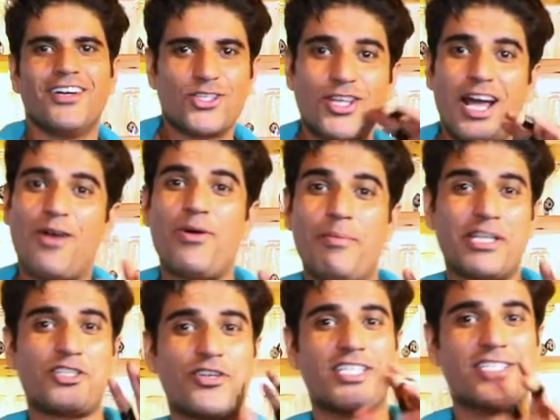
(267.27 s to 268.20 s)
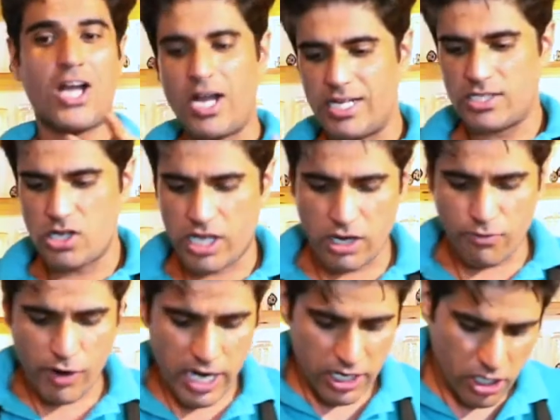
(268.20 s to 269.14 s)
So that wet mixture is done. It's looking
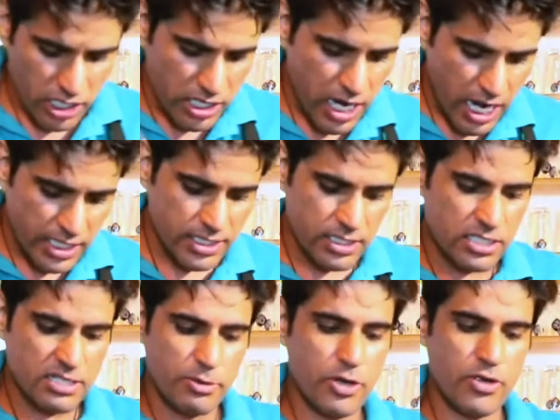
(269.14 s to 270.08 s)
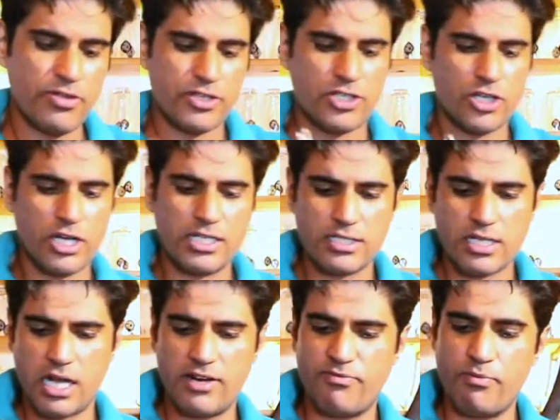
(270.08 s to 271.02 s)
really good, nice and smooth. The sugar's kind of